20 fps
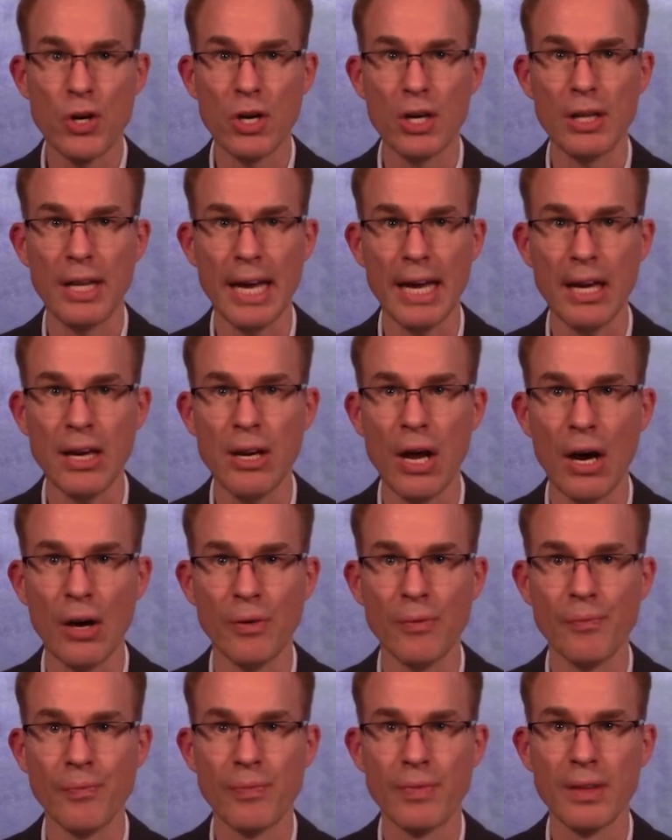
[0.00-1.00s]
to let you
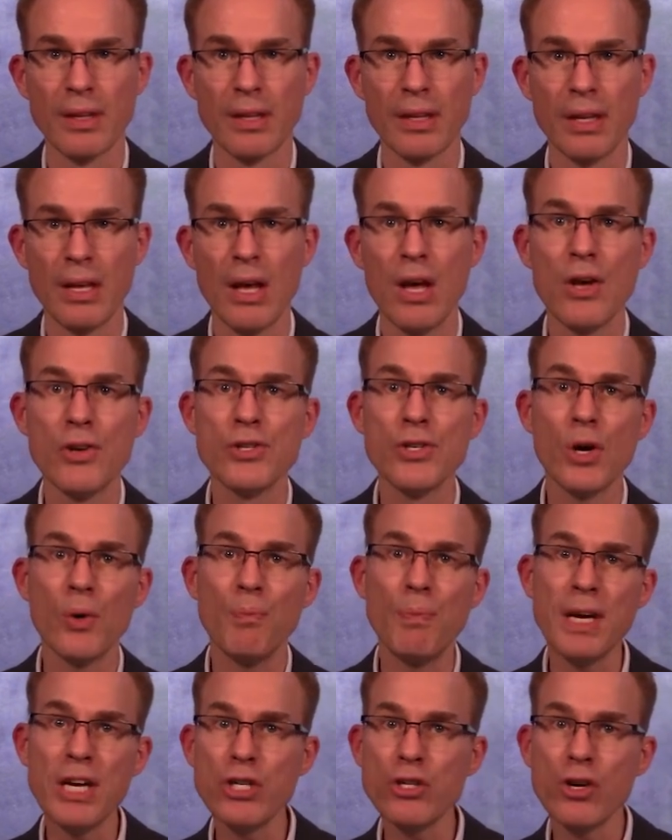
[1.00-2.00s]
know. So,
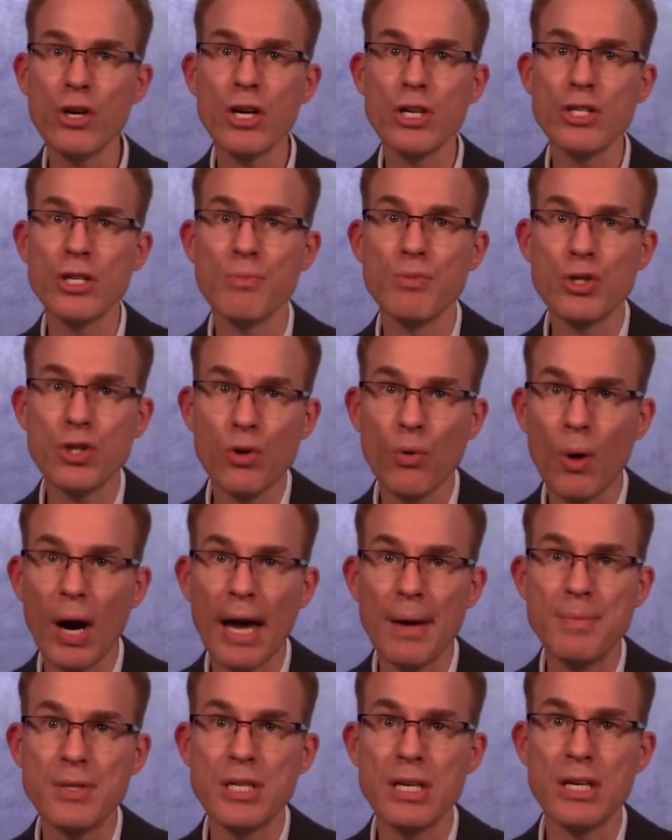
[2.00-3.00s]
be sure to
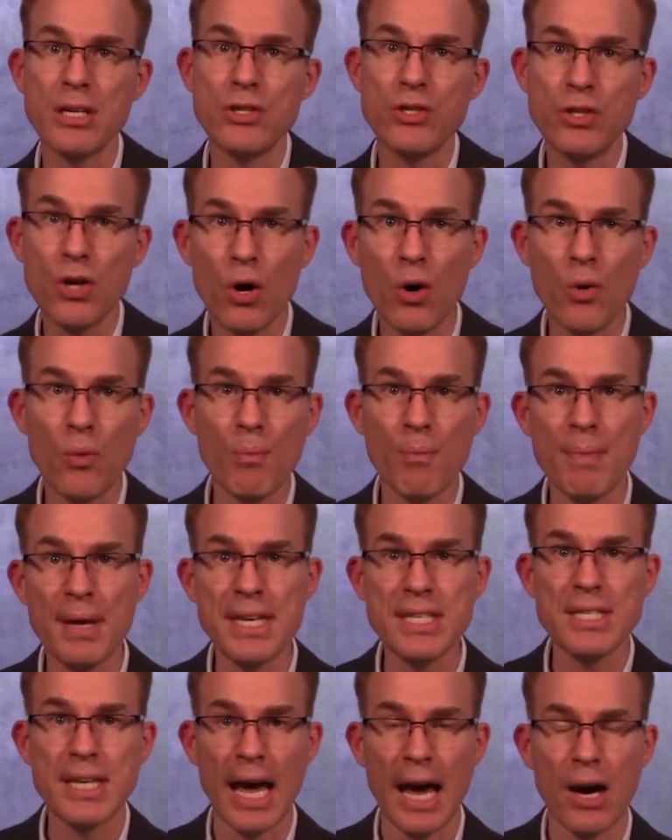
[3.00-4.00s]
subscribe so you don't
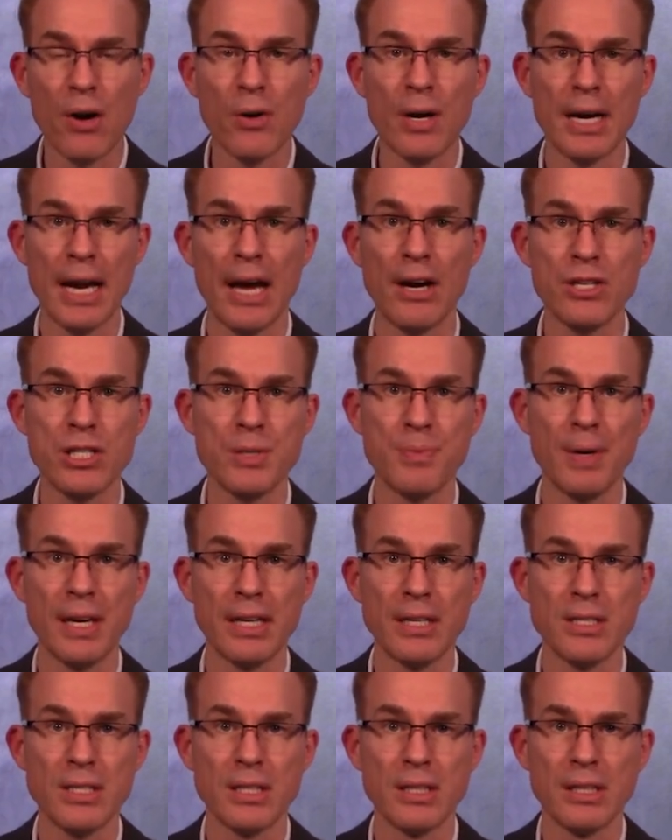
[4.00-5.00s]
miss our
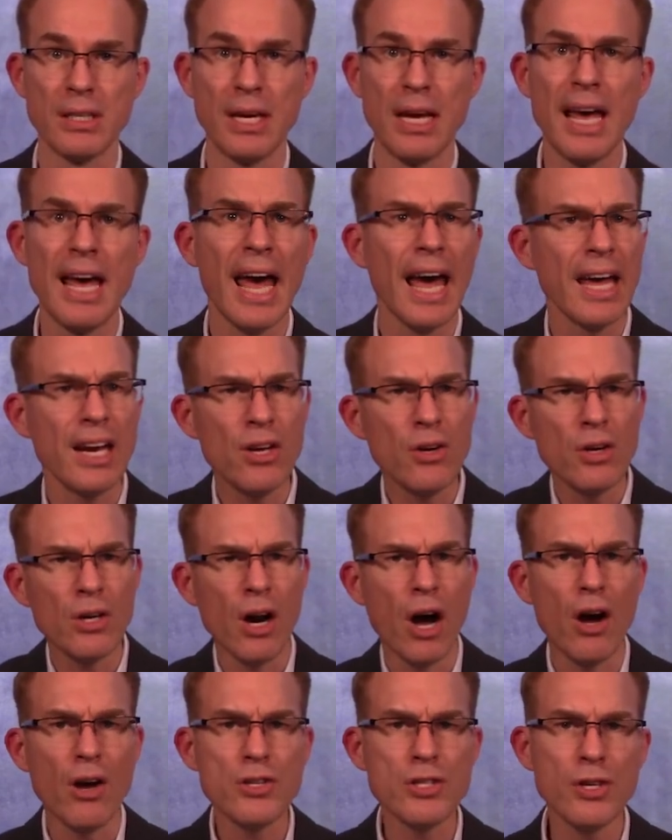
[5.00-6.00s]
announcements, And you can
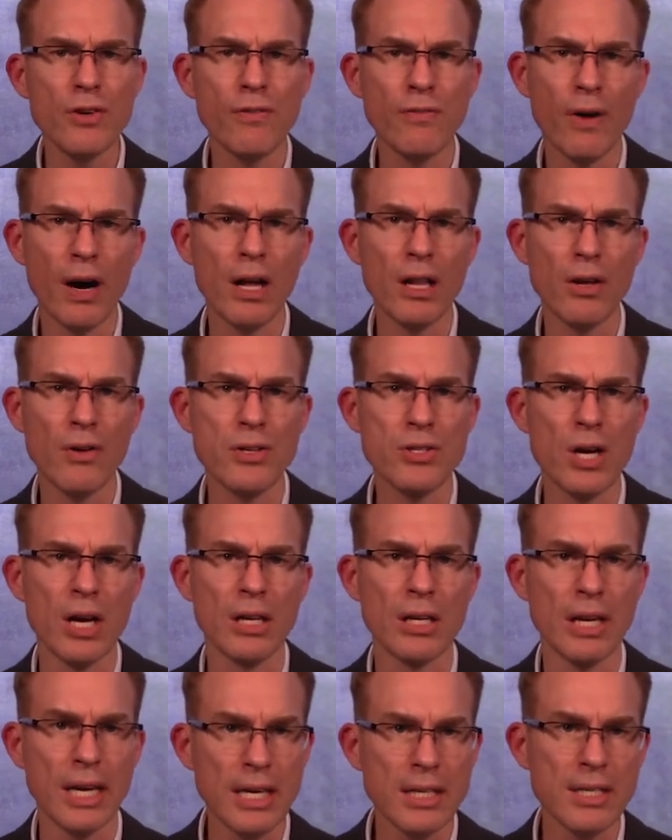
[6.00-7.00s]
also follow us
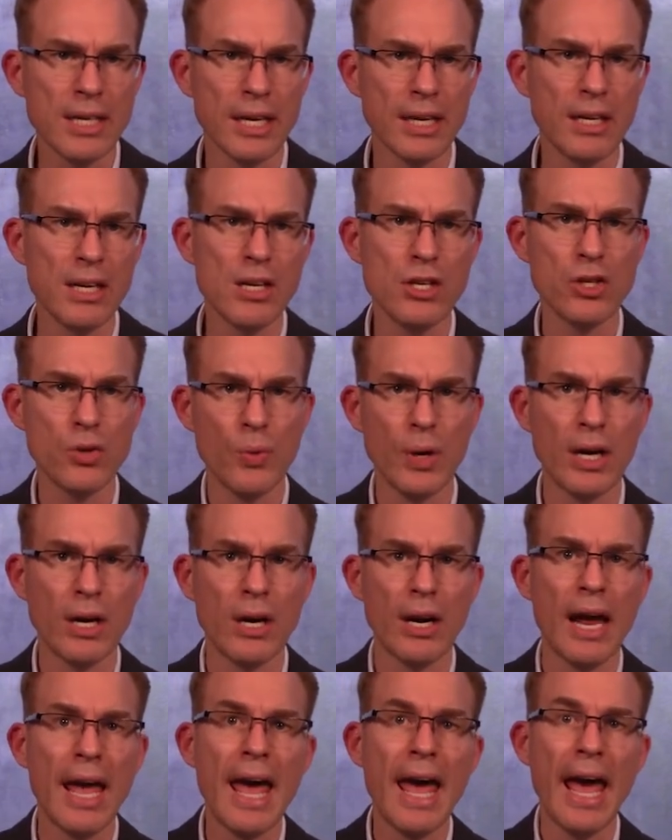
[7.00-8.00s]
on LinkedIn,
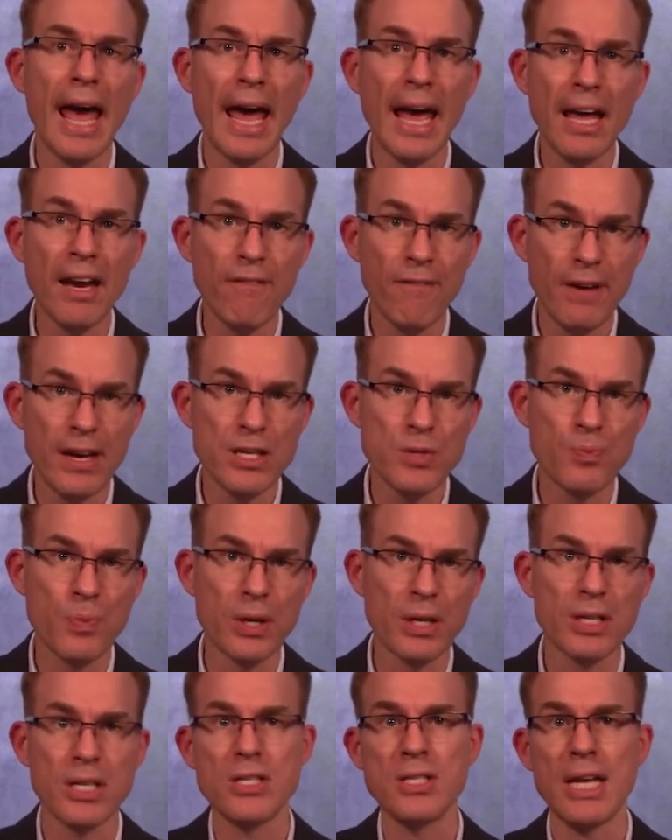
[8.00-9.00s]
Twitter, and
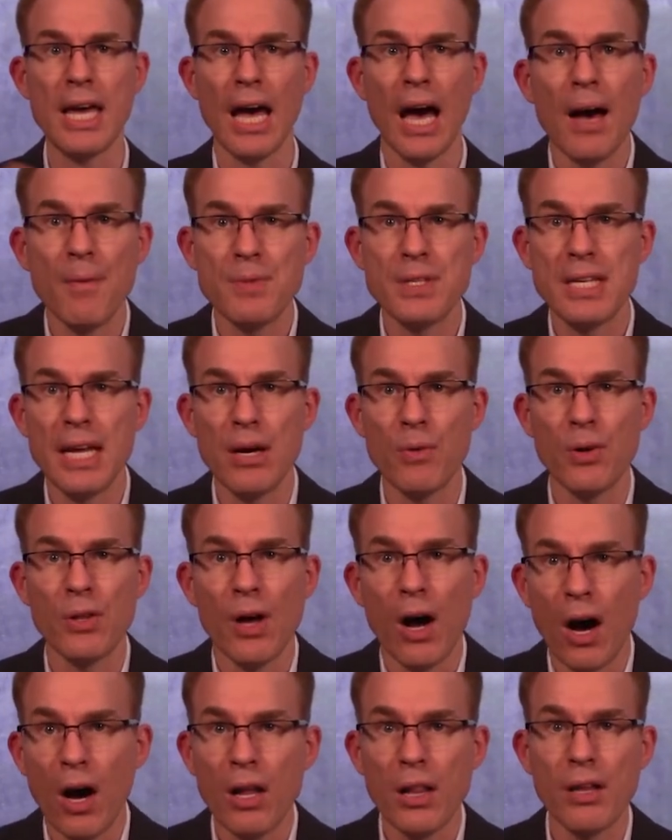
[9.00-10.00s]
Facebook to stay up to date with
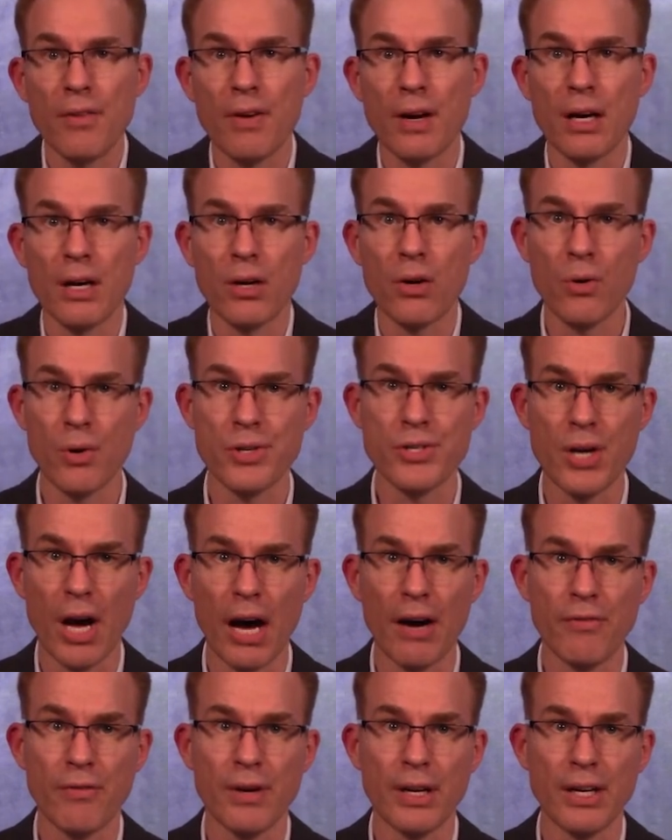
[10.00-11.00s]
all of our course
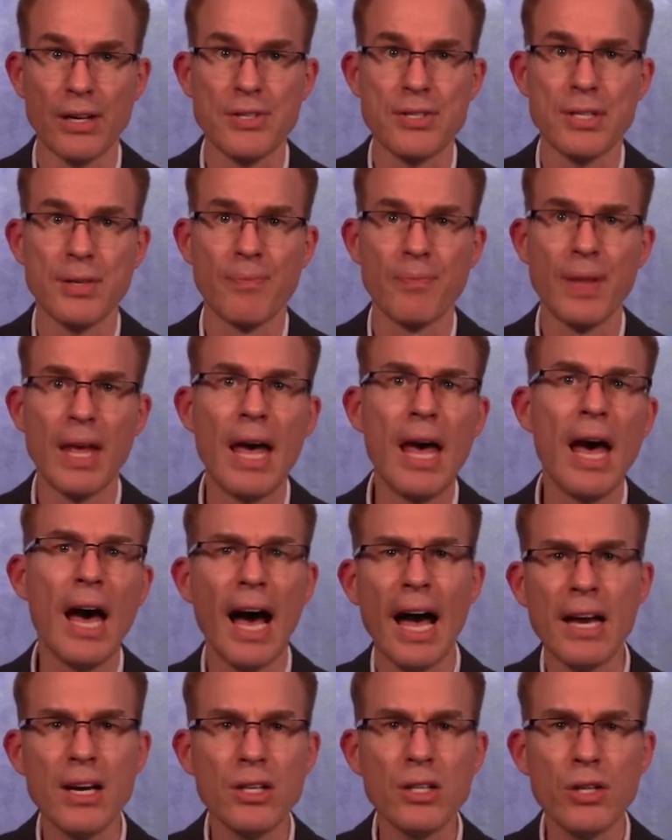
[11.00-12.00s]
offerings.
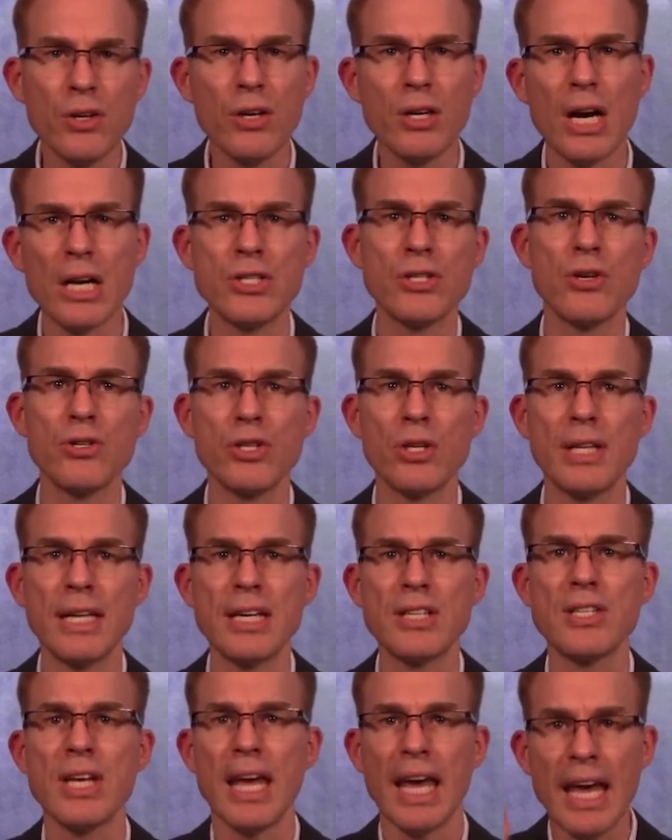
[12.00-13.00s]
I included our social
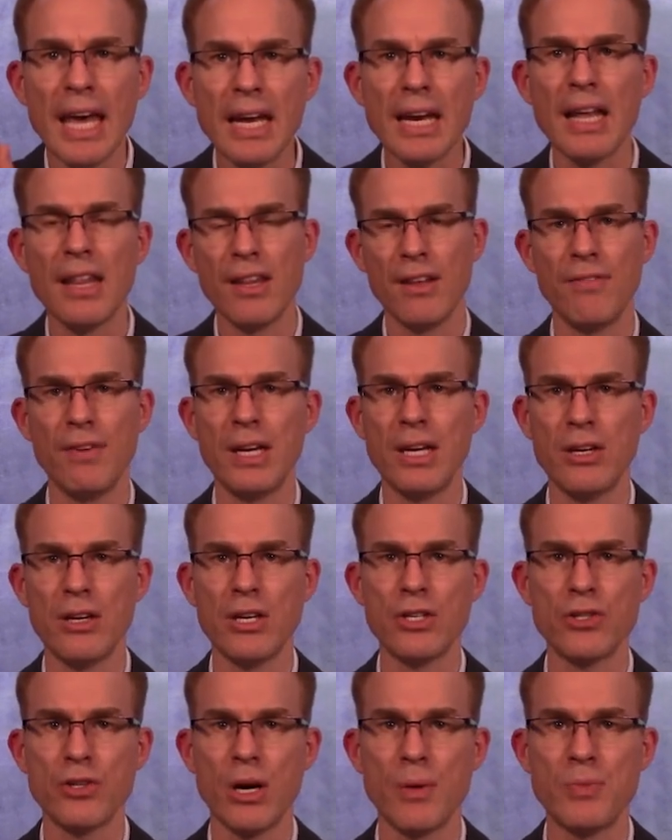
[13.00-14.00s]
links in the video
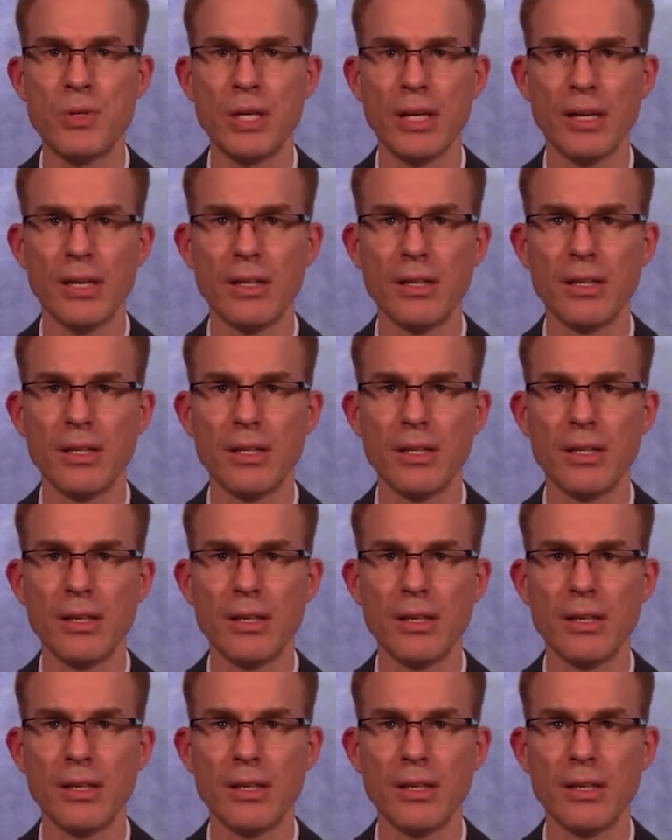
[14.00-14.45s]
description.